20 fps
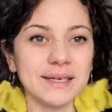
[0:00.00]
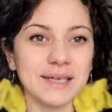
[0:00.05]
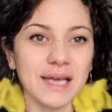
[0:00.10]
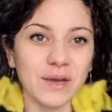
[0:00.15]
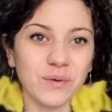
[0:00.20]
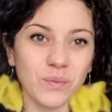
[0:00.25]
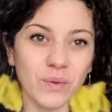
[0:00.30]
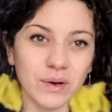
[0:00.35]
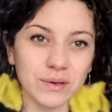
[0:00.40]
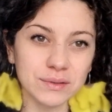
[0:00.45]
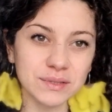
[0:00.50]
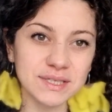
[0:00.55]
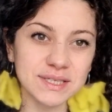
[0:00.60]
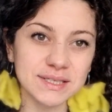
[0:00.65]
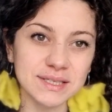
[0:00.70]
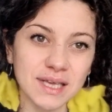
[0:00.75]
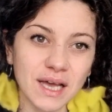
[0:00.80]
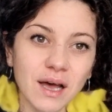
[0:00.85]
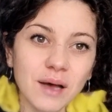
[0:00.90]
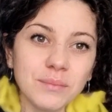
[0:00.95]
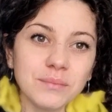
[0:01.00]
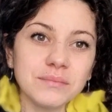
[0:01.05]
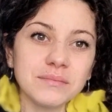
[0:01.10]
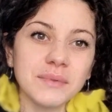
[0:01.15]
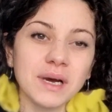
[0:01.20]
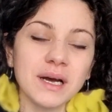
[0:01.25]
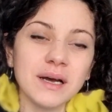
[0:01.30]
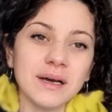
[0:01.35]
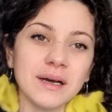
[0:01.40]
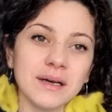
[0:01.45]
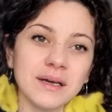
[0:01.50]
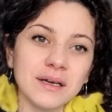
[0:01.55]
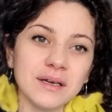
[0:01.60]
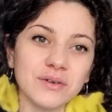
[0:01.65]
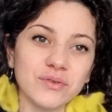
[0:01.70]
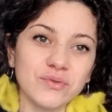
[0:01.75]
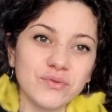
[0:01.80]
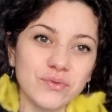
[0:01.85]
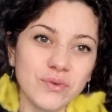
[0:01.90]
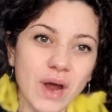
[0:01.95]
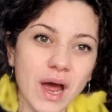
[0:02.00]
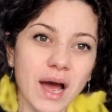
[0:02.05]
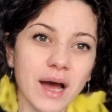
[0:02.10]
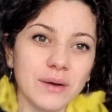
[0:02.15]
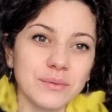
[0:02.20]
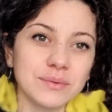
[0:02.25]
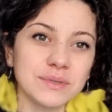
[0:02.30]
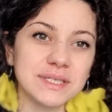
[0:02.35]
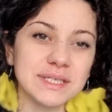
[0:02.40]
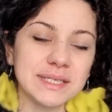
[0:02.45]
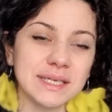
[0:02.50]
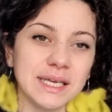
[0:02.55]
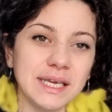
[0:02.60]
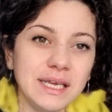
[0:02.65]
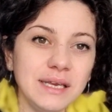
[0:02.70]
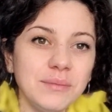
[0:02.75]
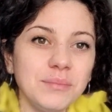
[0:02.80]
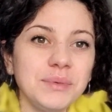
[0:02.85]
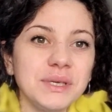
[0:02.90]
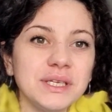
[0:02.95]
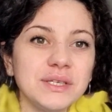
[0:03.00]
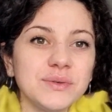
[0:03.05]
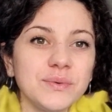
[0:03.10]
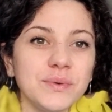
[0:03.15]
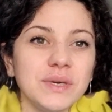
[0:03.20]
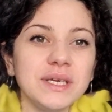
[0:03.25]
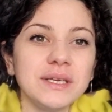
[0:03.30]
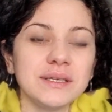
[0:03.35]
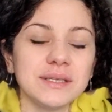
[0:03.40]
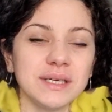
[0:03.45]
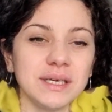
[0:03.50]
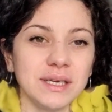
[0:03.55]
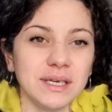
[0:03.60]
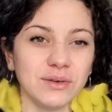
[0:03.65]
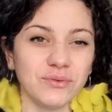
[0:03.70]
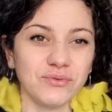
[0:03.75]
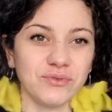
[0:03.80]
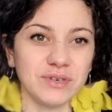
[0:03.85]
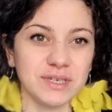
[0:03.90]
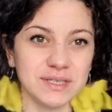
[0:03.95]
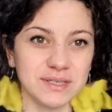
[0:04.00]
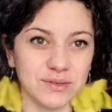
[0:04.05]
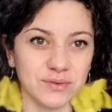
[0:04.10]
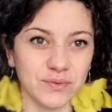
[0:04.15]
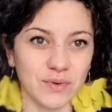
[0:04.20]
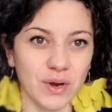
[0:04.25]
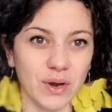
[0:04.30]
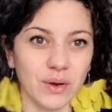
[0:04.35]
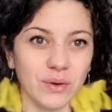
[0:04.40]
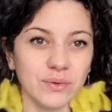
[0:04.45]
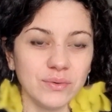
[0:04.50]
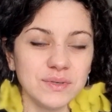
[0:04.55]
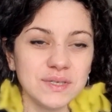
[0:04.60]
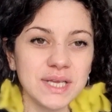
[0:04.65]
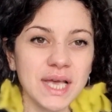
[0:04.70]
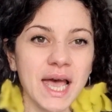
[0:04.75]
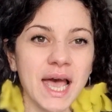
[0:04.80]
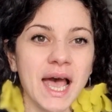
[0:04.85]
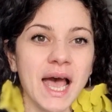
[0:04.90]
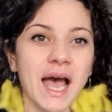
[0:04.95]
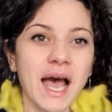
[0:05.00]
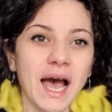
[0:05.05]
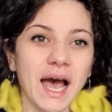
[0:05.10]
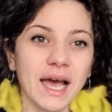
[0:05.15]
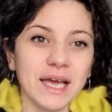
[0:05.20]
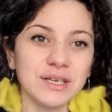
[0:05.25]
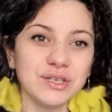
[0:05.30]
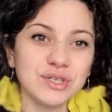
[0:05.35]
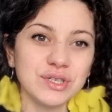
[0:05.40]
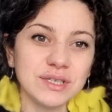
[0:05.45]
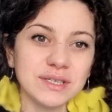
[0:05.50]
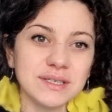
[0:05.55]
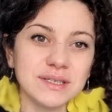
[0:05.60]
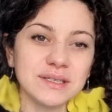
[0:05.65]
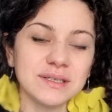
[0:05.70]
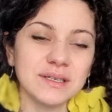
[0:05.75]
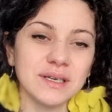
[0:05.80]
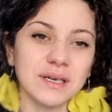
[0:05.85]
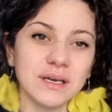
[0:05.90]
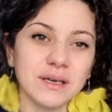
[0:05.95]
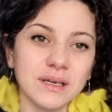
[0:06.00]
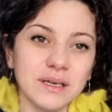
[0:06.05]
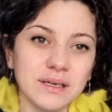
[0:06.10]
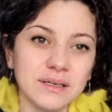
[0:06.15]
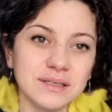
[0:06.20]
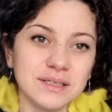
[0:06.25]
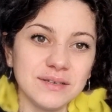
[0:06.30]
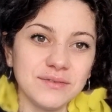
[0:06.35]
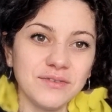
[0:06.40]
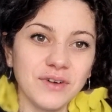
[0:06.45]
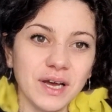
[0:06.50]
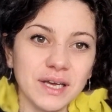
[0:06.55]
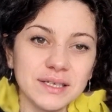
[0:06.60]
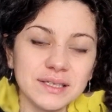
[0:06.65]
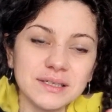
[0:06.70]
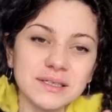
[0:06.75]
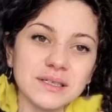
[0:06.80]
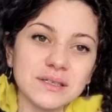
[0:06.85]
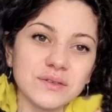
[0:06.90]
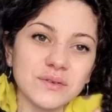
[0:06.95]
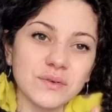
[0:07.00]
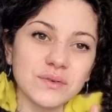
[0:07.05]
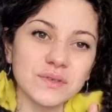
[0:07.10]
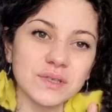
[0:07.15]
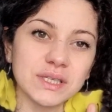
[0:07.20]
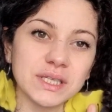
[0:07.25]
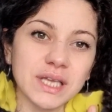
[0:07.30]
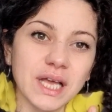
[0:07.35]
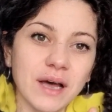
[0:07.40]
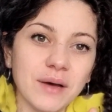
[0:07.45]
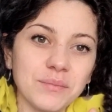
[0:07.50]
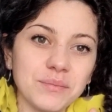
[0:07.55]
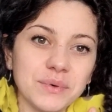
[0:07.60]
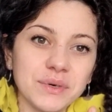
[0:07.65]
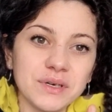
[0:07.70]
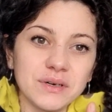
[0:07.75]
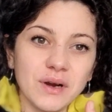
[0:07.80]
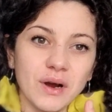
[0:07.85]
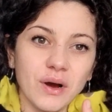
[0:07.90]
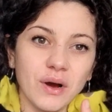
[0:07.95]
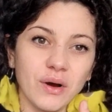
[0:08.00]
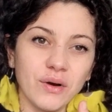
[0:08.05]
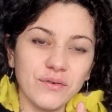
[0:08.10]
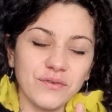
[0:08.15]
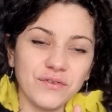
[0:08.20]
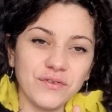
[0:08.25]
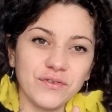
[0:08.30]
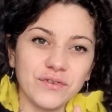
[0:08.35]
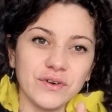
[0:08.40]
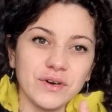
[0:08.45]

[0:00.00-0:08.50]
I want some rounds in between the increase rows, I just divided the total number of